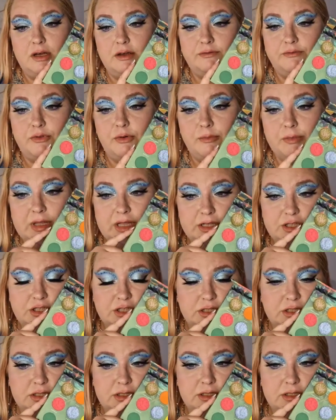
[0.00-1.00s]
For me,
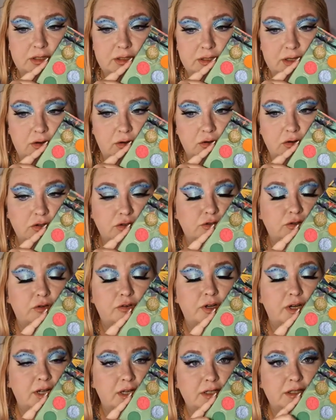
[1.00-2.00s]
just the color
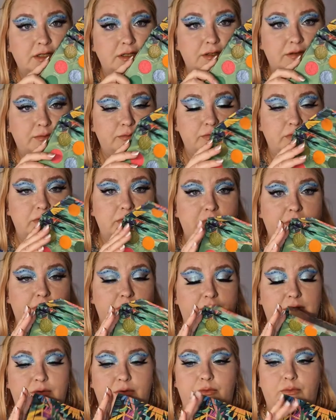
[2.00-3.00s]
story isn't
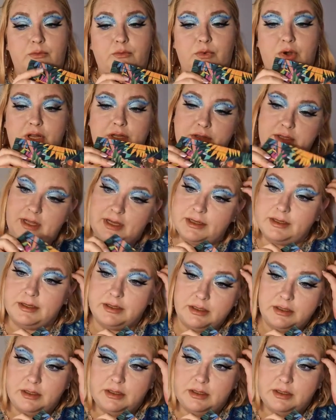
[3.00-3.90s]
the one that